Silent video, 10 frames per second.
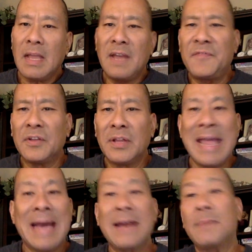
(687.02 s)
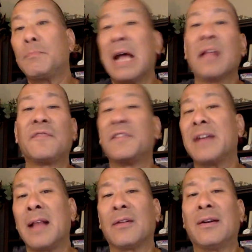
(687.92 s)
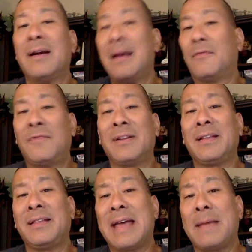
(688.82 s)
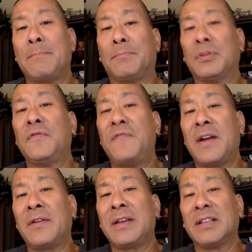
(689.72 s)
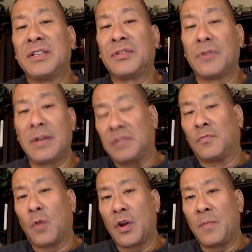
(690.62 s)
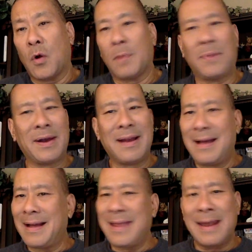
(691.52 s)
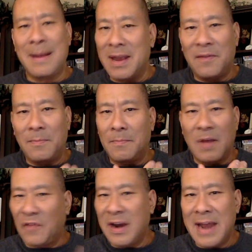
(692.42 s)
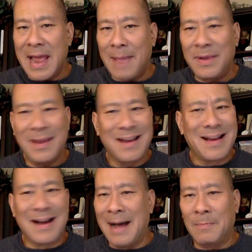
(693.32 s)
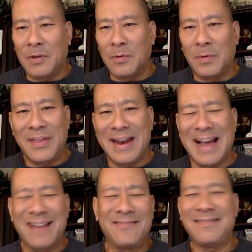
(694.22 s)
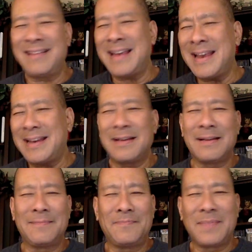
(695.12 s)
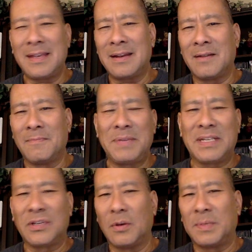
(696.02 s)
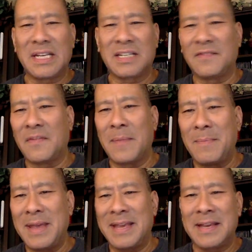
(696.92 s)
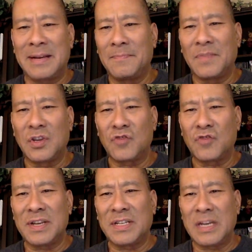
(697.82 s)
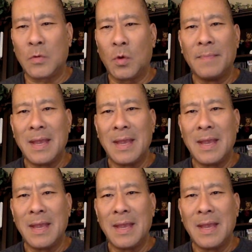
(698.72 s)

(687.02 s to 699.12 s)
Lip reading: if you look at it dollar for dollar, really that blue variant Lizard is worth more. But again, I made a friend happy. I'm good with it. I don't need to, you know, be so obsessive about making trades equal.